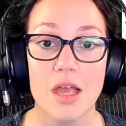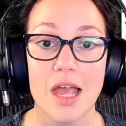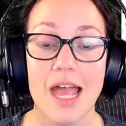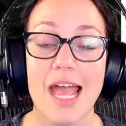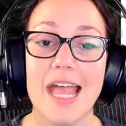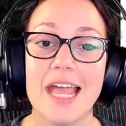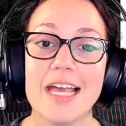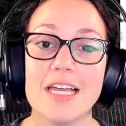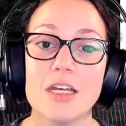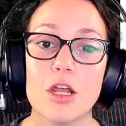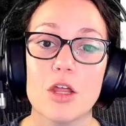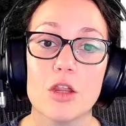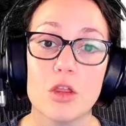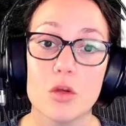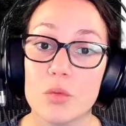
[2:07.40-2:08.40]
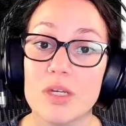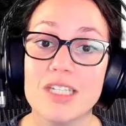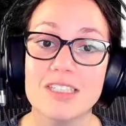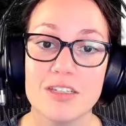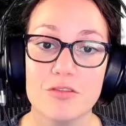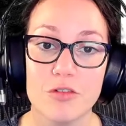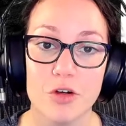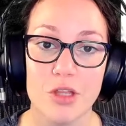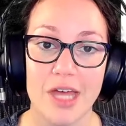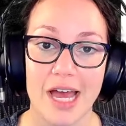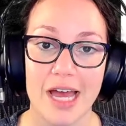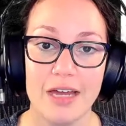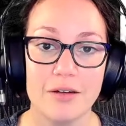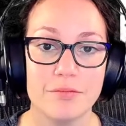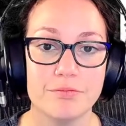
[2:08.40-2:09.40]
And the reason for
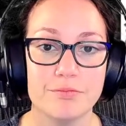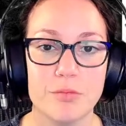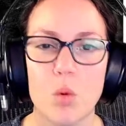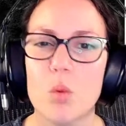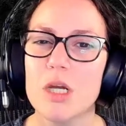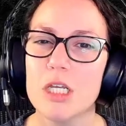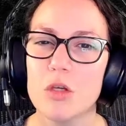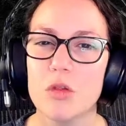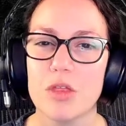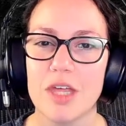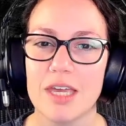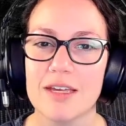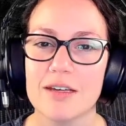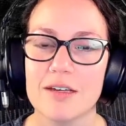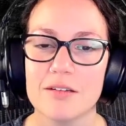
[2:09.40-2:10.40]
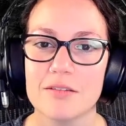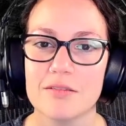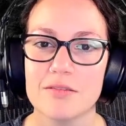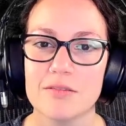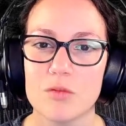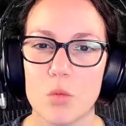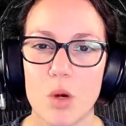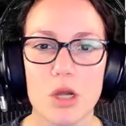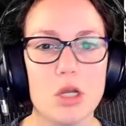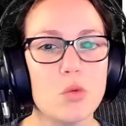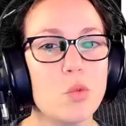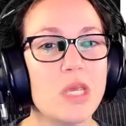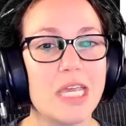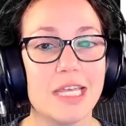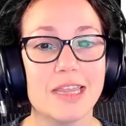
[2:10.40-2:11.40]
that, what do you think? Where did we
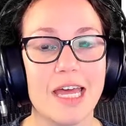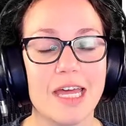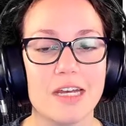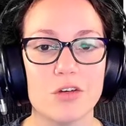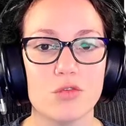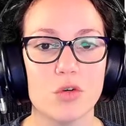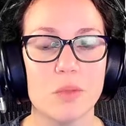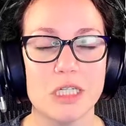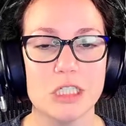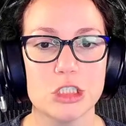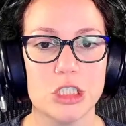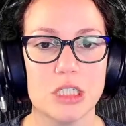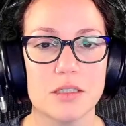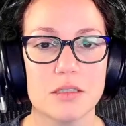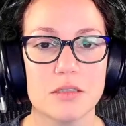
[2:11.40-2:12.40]
get that information?